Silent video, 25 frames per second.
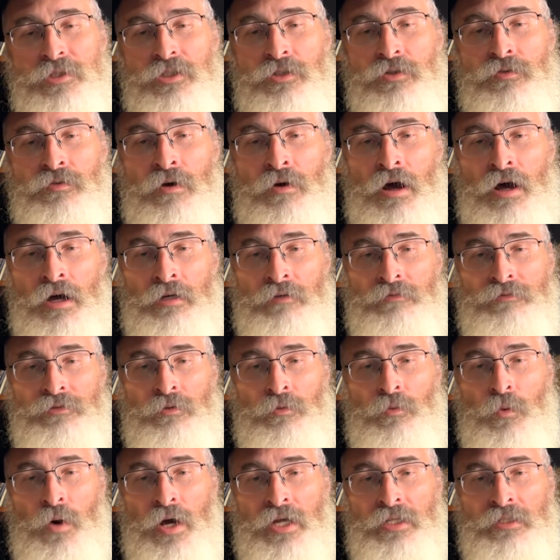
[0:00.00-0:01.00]
strong
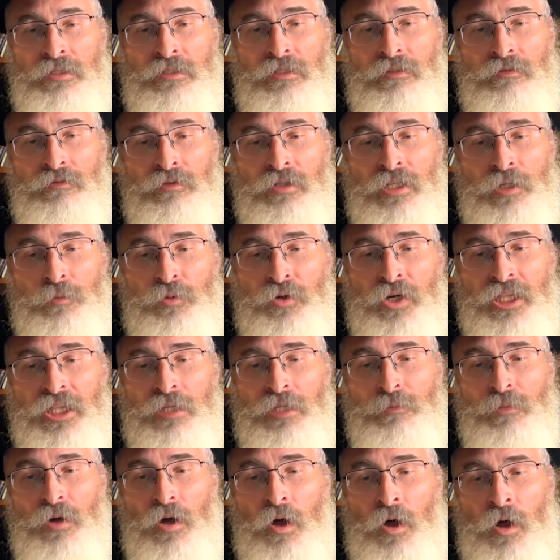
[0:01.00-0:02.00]
for once and liberate
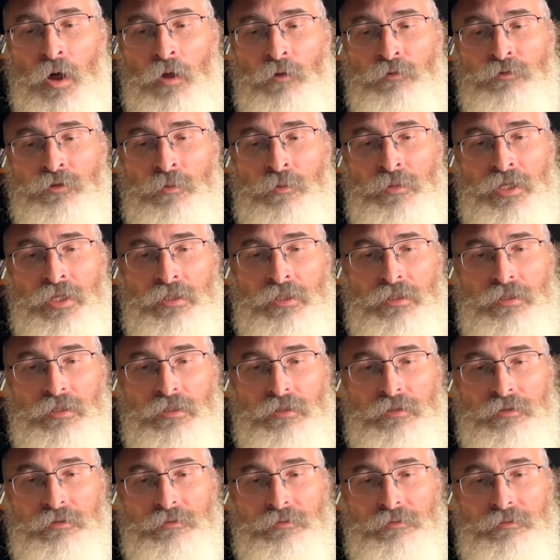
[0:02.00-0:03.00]
them all from
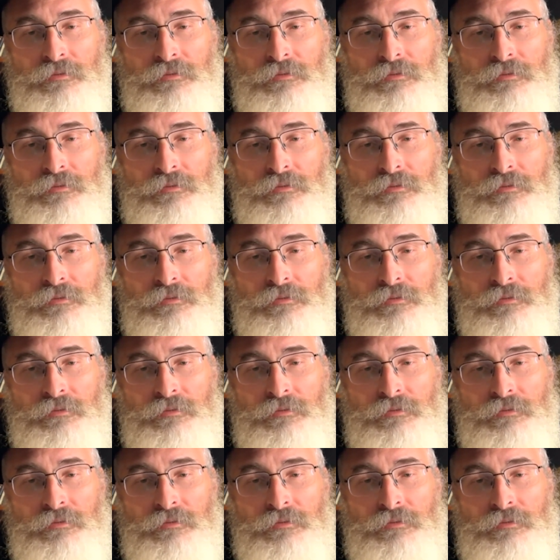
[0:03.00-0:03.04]
this.